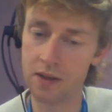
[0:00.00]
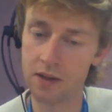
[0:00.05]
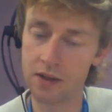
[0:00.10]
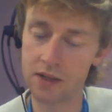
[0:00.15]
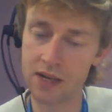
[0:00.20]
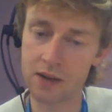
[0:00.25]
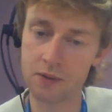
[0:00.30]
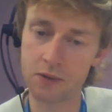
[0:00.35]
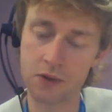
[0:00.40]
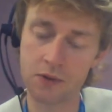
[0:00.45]
the
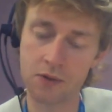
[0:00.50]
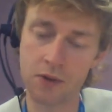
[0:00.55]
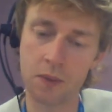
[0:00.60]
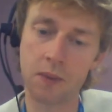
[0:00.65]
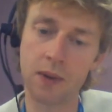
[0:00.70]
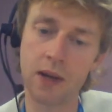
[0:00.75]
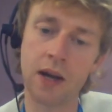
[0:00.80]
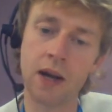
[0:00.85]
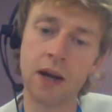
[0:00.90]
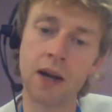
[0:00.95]
downstream
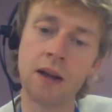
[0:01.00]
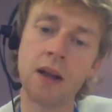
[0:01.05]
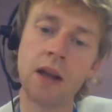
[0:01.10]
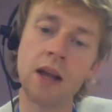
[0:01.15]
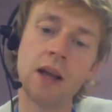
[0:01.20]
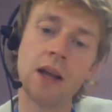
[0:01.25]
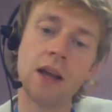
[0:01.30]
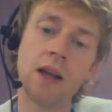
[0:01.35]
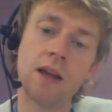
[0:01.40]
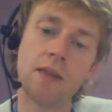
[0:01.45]
care,
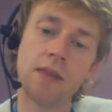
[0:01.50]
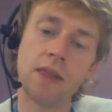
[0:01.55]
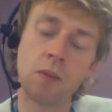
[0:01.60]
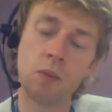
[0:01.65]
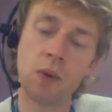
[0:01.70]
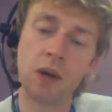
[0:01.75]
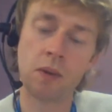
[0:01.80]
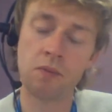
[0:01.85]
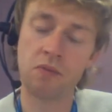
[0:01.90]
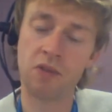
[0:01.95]
then
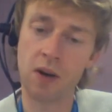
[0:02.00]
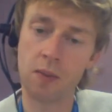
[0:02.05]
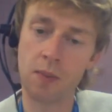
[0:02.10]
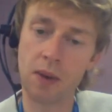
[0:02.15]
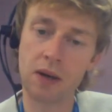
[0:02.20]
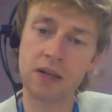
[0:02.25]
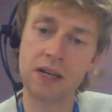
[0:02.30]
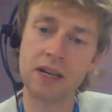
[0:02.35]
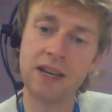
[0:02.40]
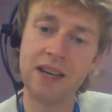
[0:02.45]
we can bring
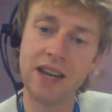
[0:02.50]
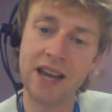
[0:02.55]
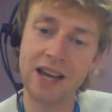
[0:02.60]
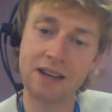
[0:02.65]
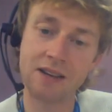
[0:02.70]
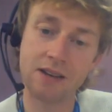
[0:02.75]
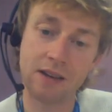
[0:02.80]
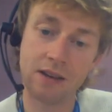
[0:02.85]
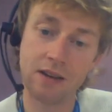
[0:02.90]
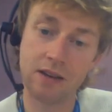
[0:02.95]
about a
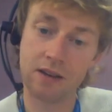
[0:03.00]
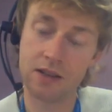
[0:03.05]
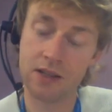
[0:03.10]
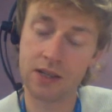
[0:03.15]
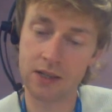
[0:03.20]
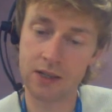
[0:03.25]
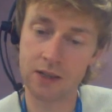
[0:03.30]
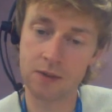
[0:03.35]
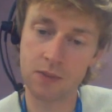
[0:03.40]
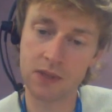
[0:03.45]
net
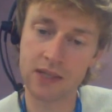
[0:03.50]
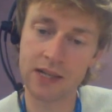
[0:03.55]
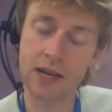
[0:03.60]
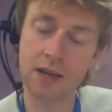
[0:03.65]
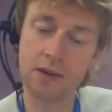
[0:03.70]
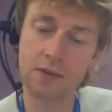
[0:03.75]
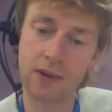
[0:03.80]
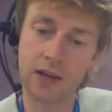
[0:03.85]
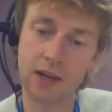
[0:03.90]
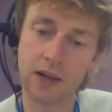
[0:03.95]
system
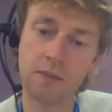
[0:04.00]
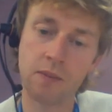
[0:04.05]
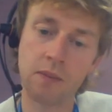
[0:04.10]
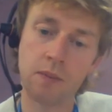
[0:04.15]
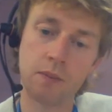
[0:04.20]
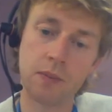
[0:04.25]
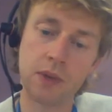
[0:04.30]
saving,